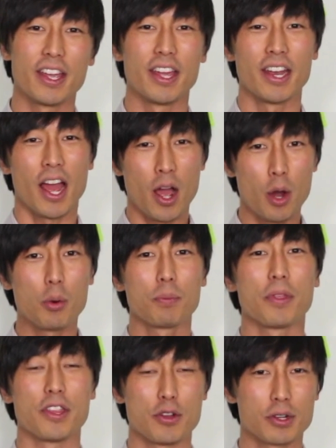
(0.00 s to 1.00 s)
and I hope
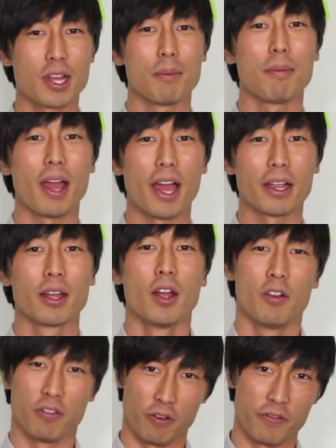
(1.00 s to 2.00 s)
that you'll come back
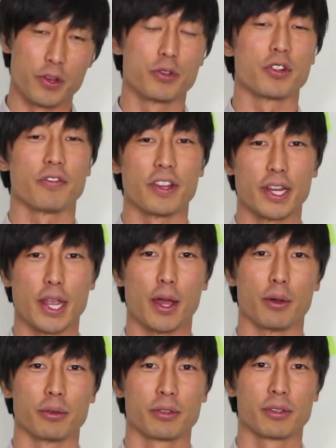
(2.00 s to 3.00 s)
for future videos.